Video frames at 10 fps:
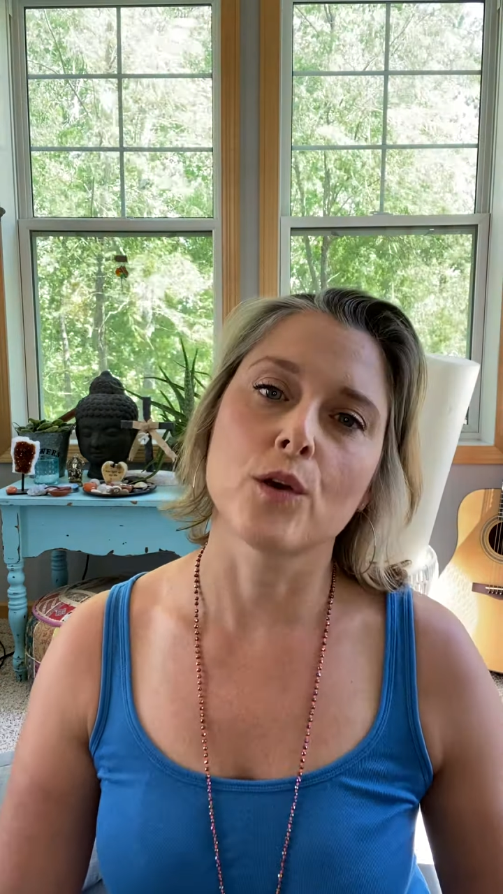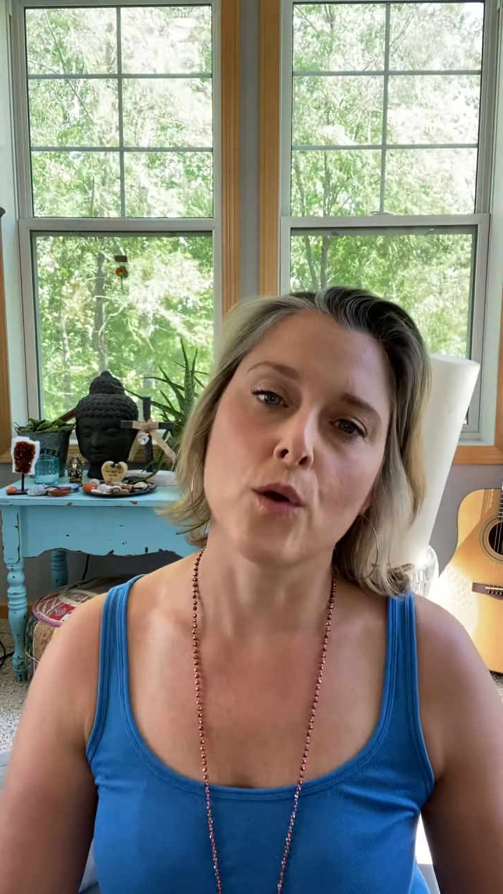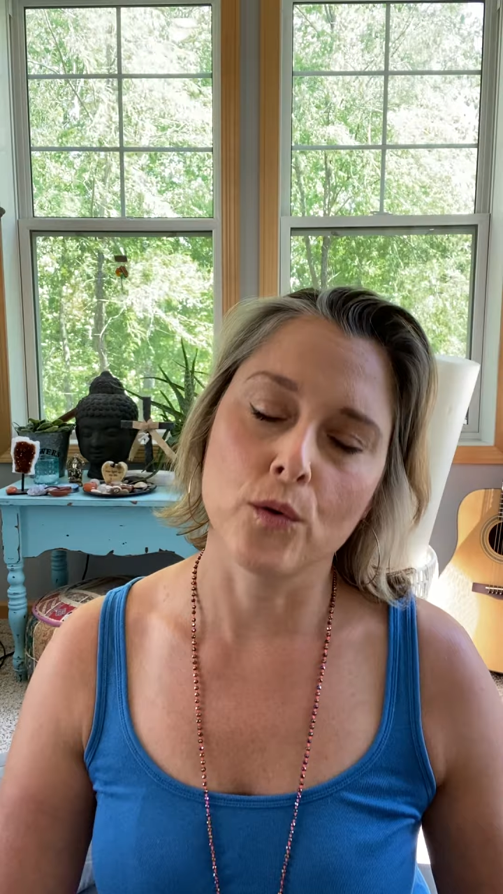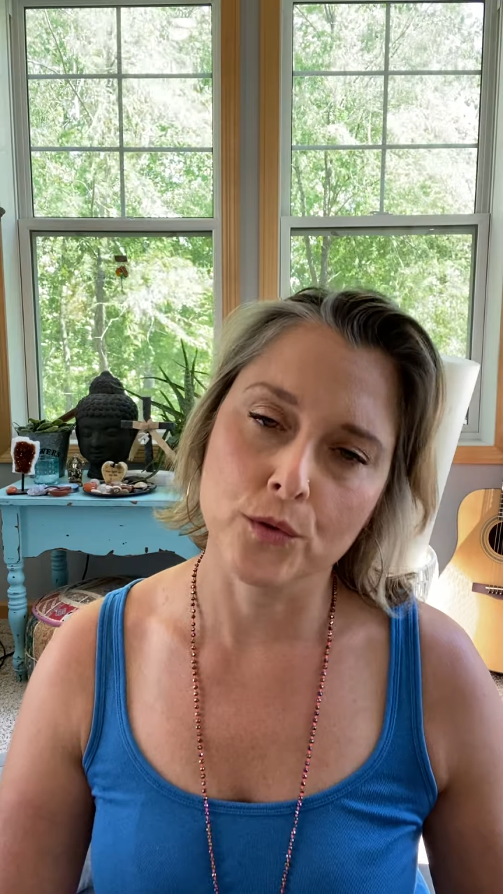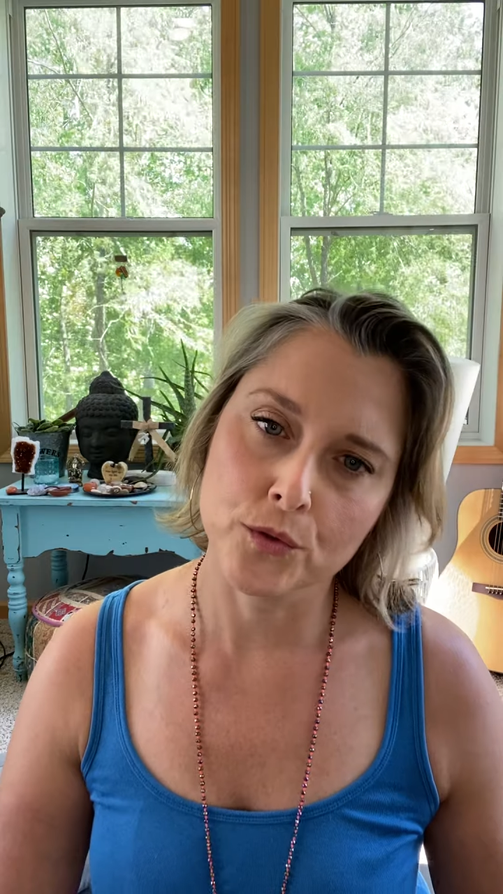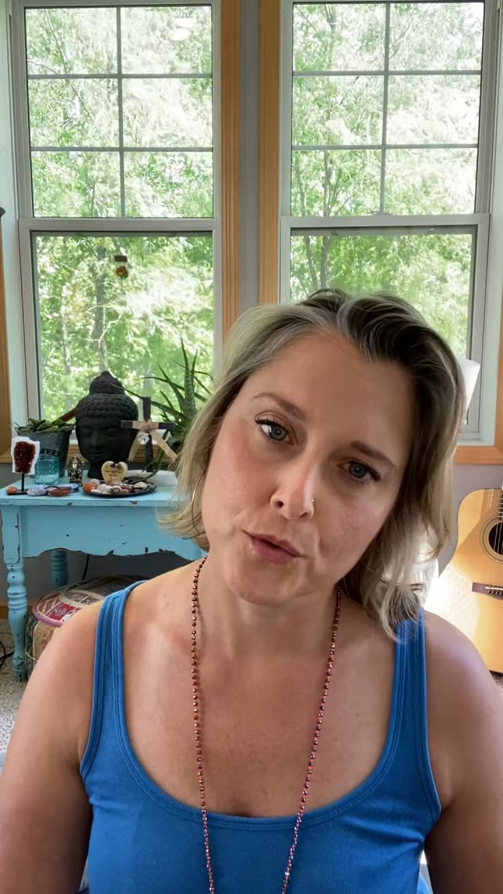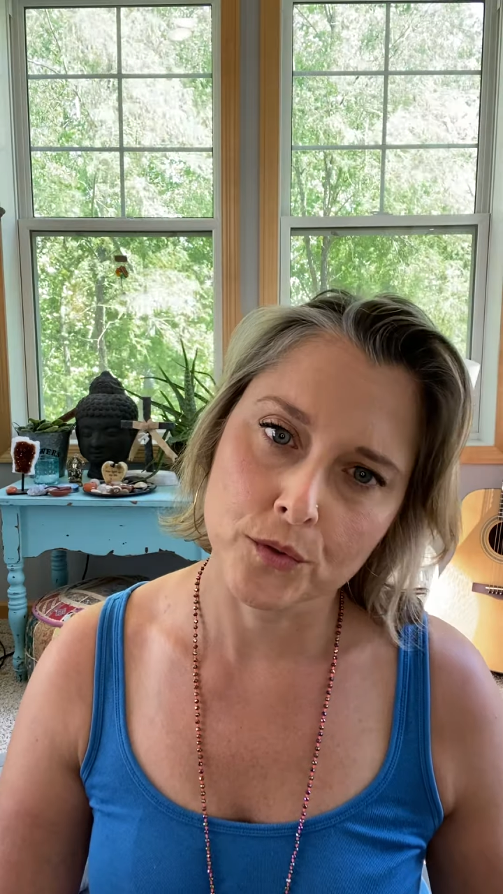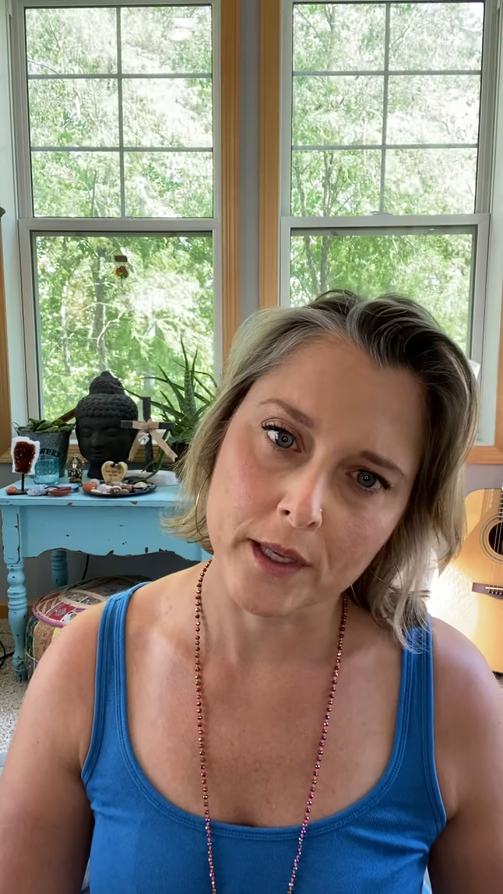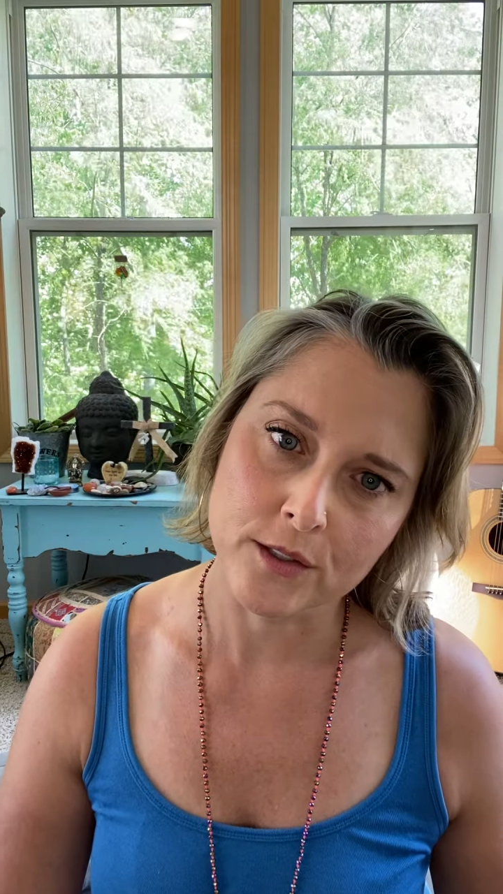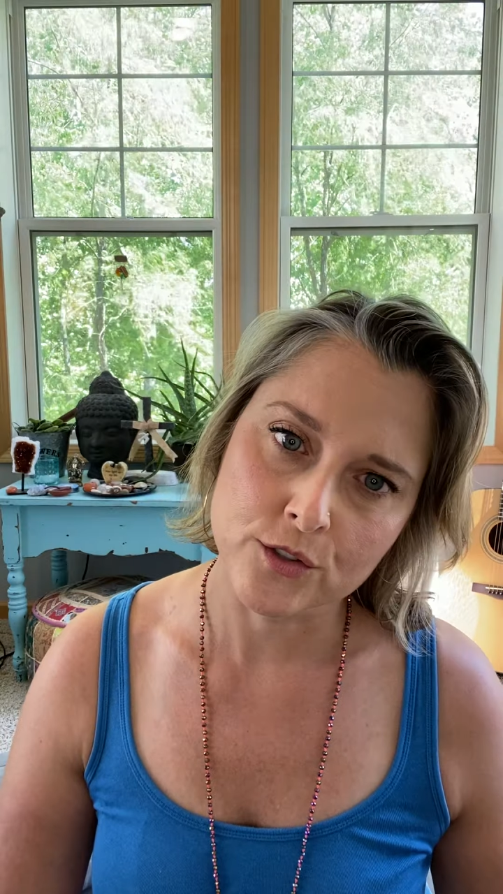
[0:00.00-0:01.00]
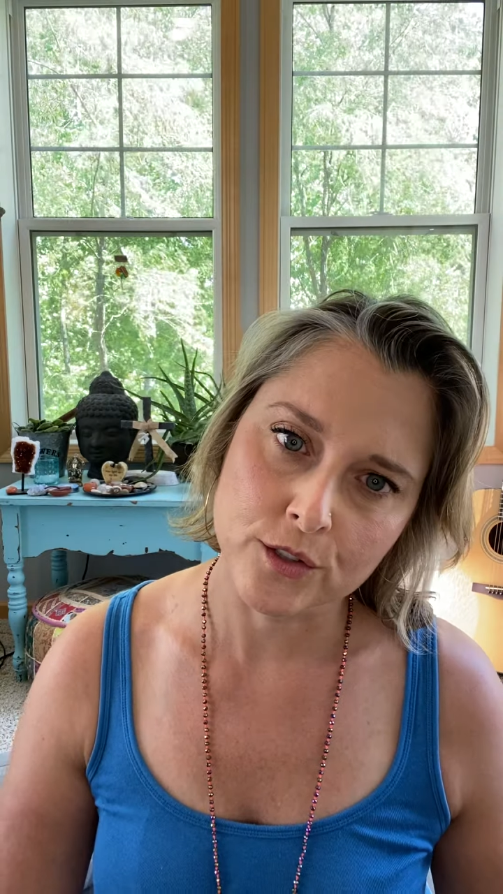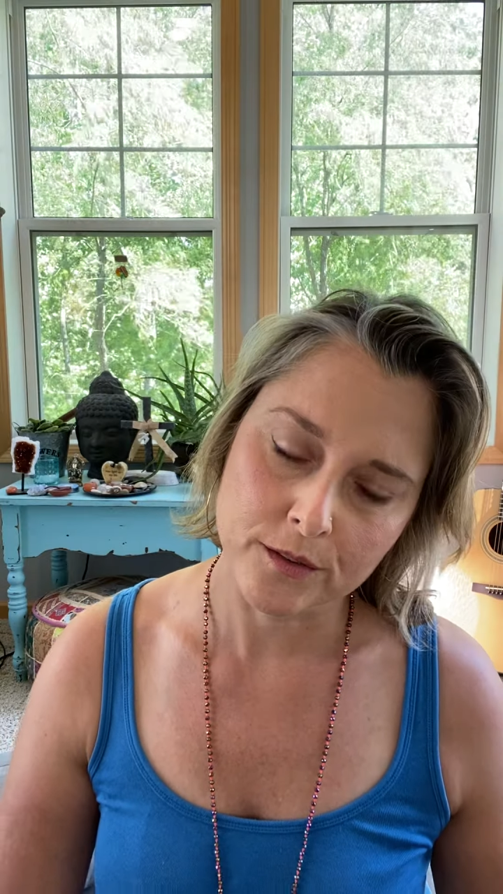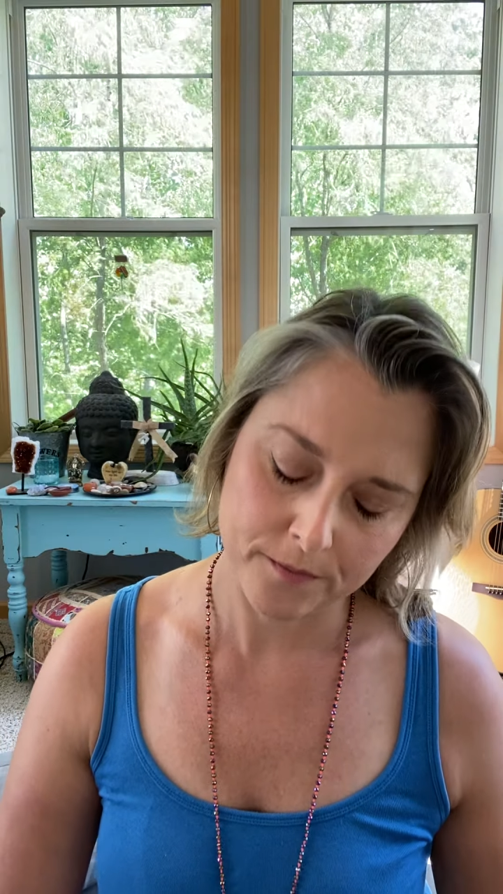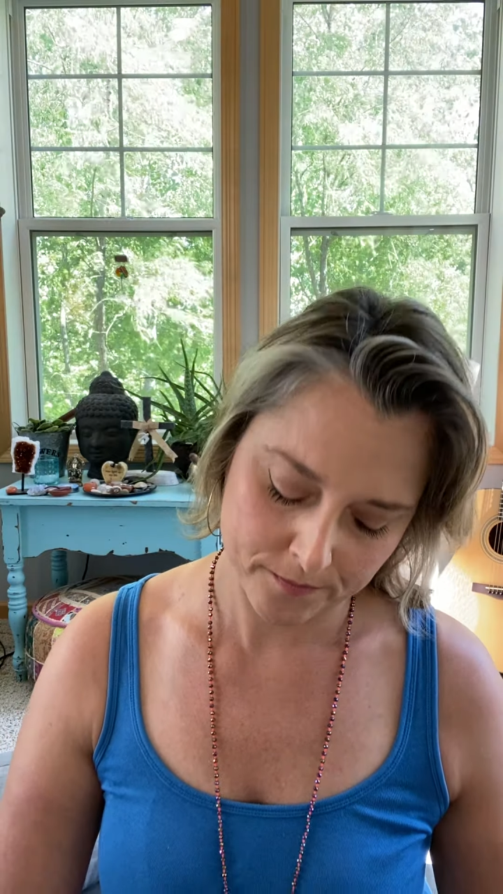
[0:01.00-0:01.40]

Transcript: own true nature.